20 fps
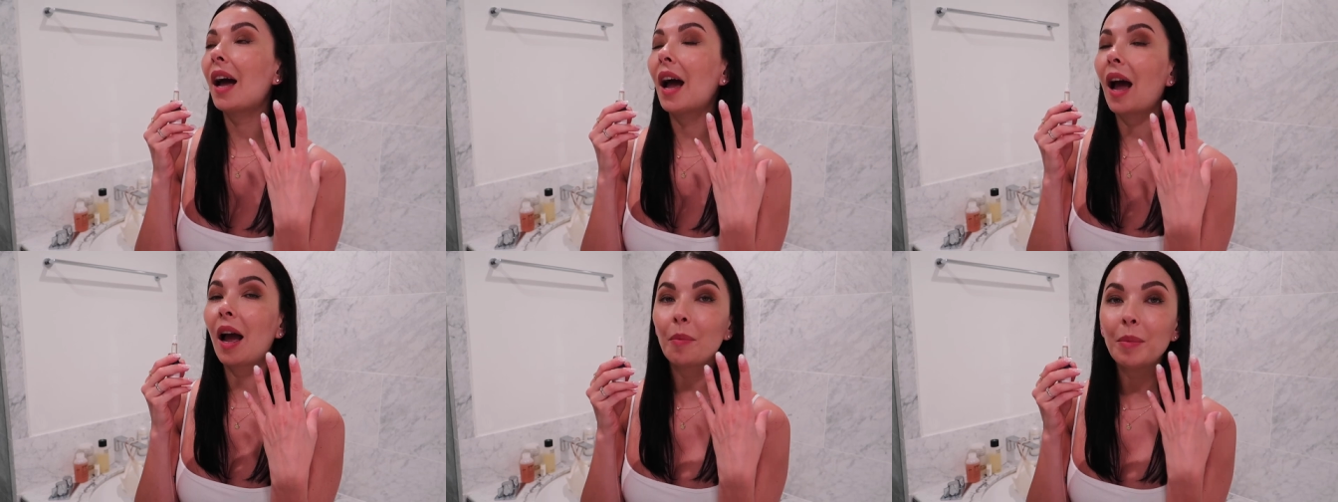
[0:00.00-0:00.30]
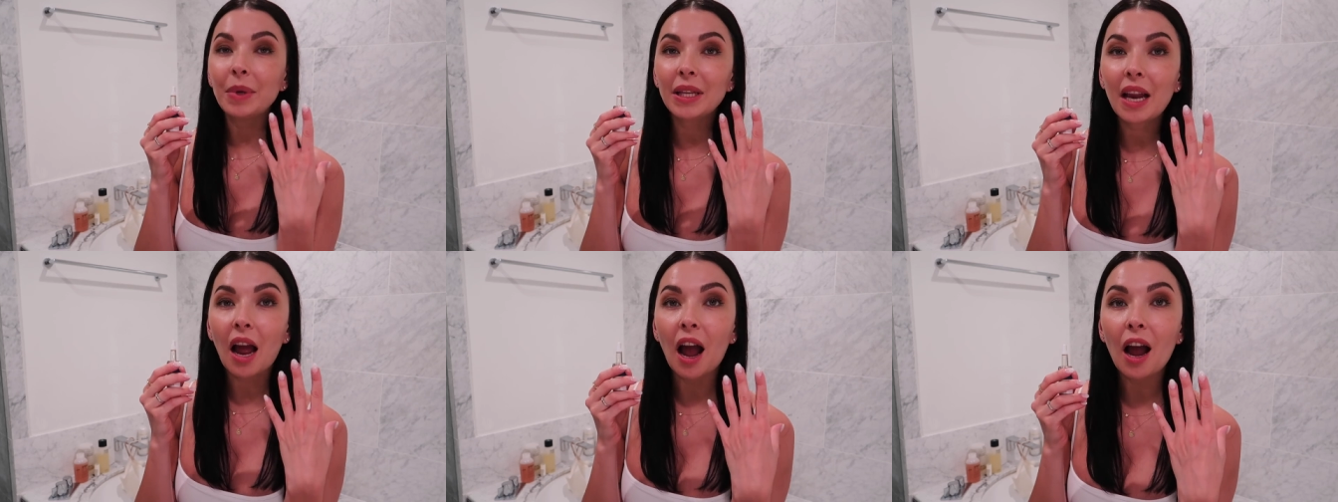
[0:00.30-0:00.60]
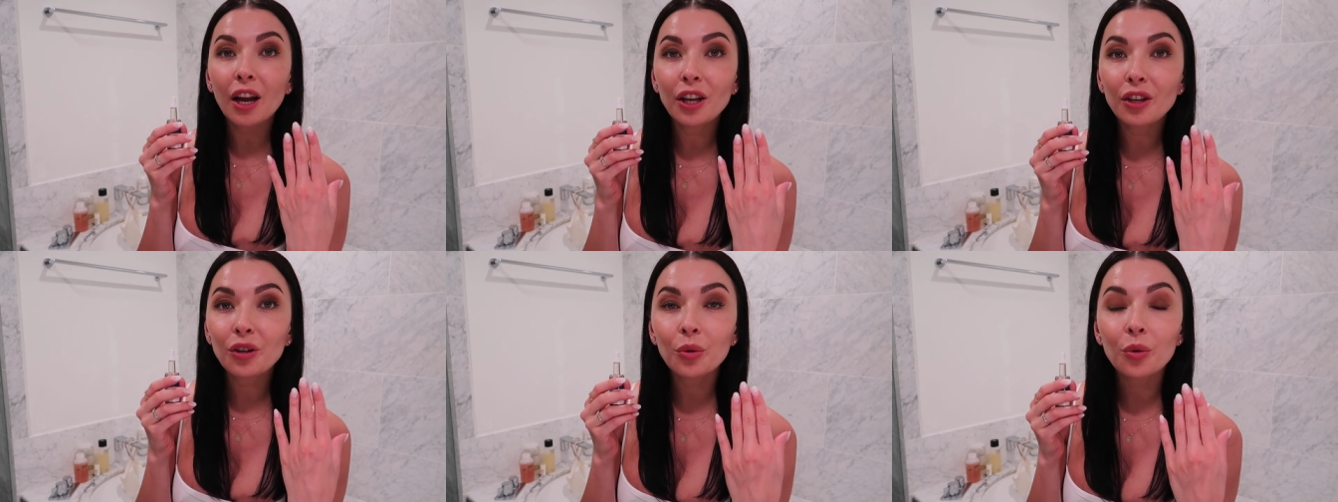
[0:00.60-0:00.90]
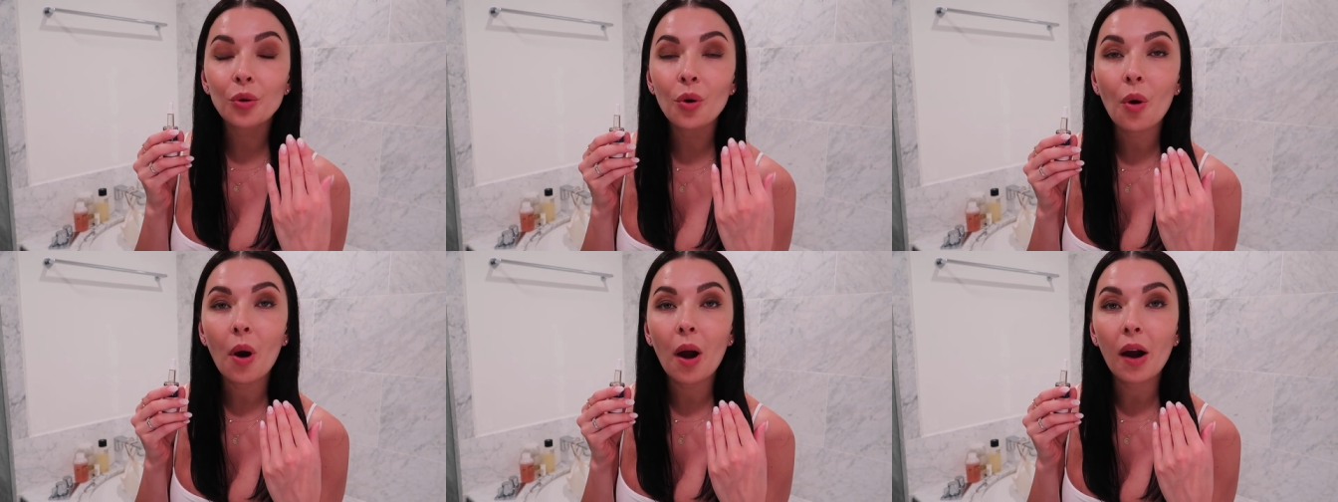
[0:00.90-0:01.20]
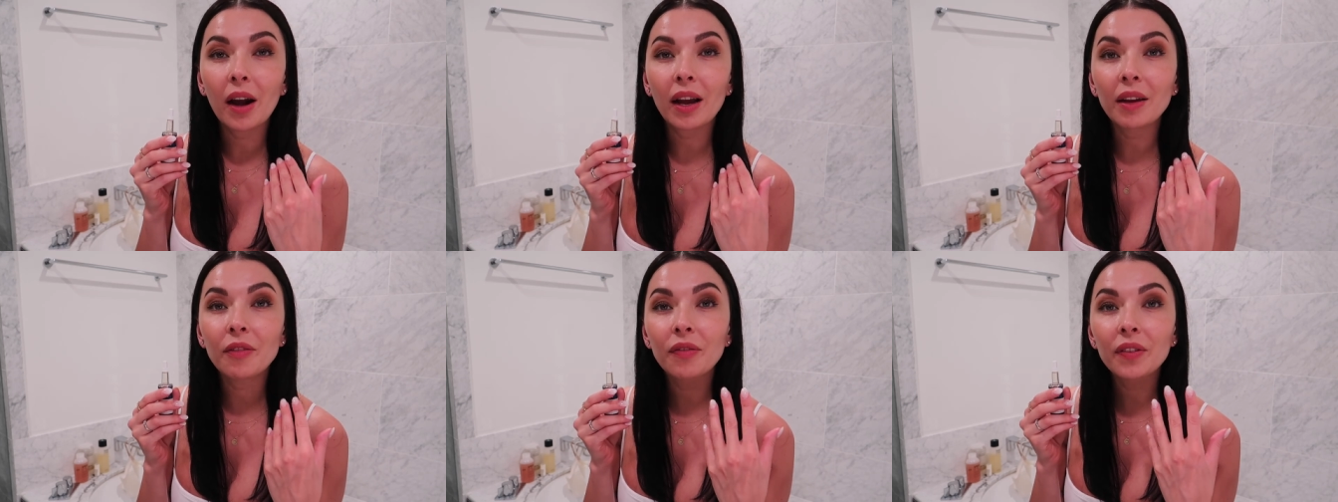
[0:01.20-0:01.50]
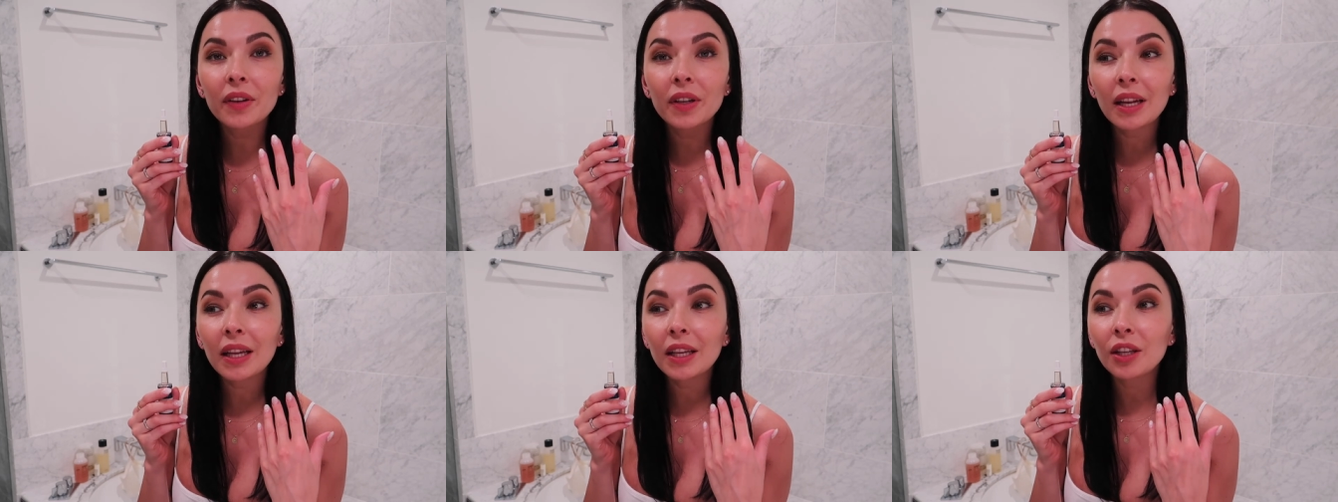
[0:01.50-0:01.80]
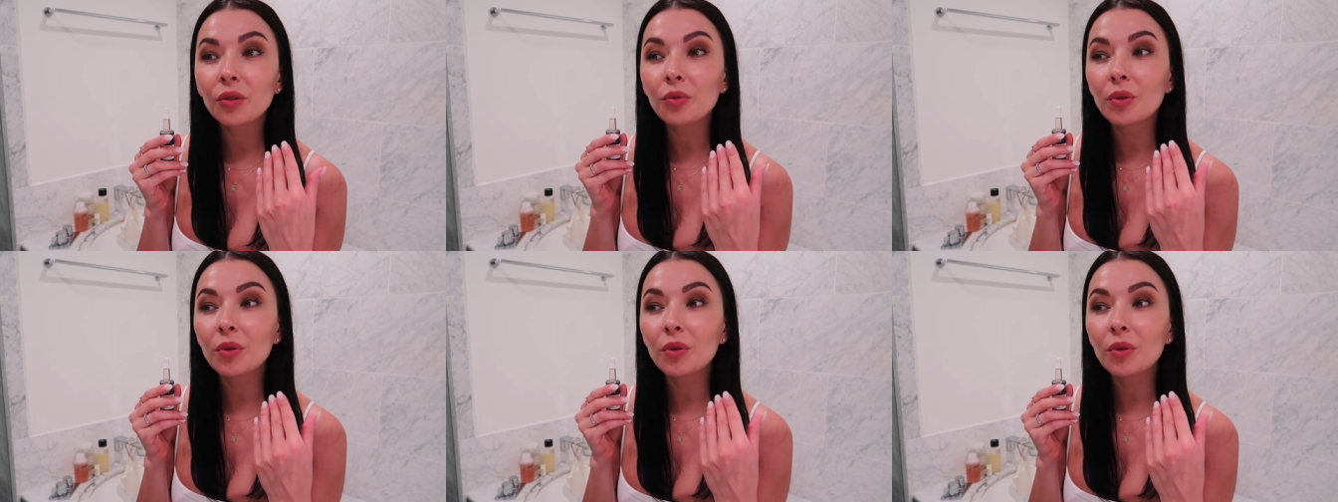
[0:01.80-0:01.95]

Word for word: I mean, I don't know. I feel like